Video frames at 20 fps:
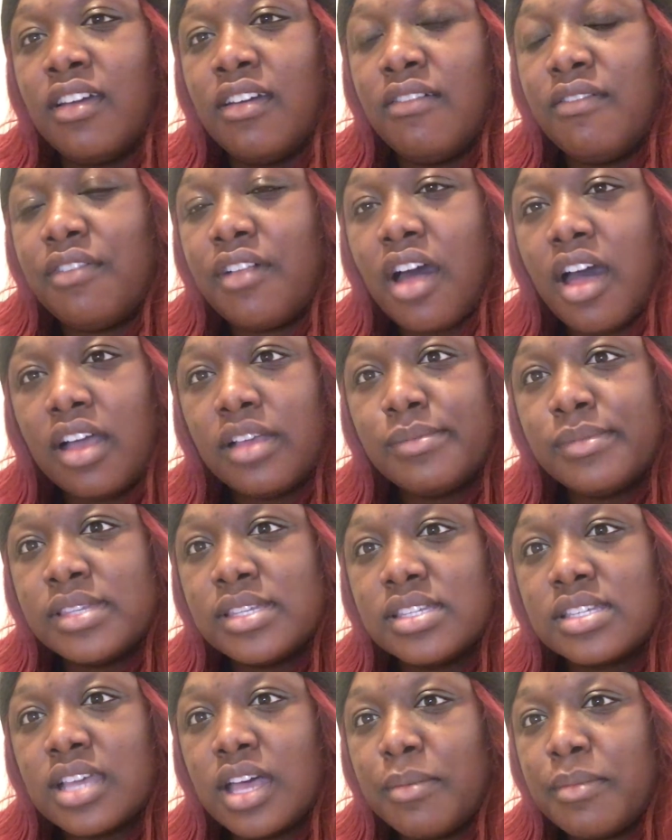Vlogmas
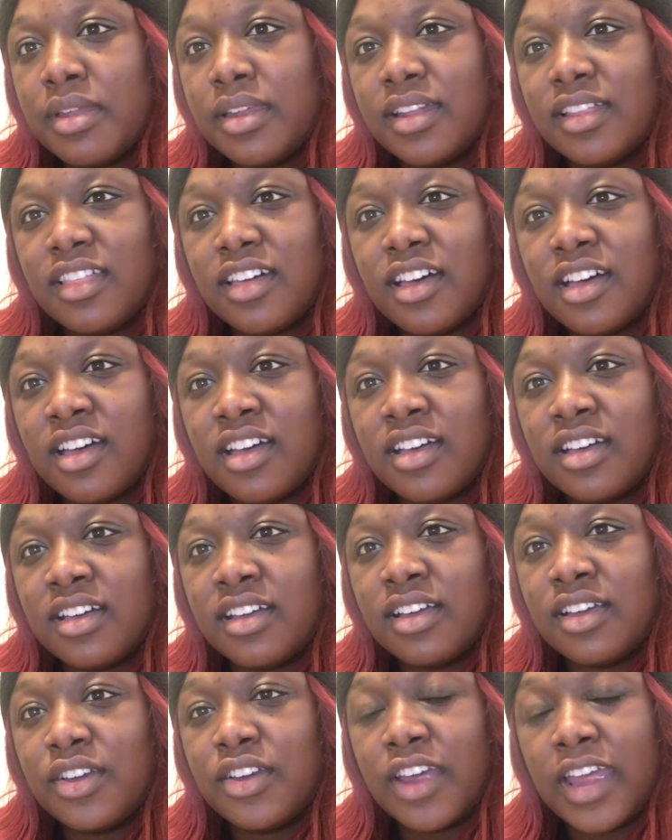is coming
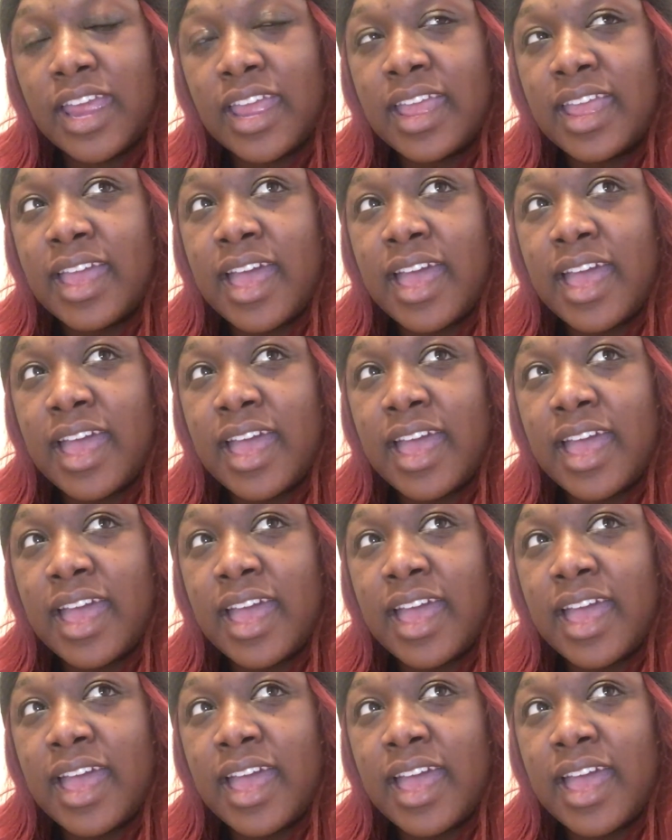along great.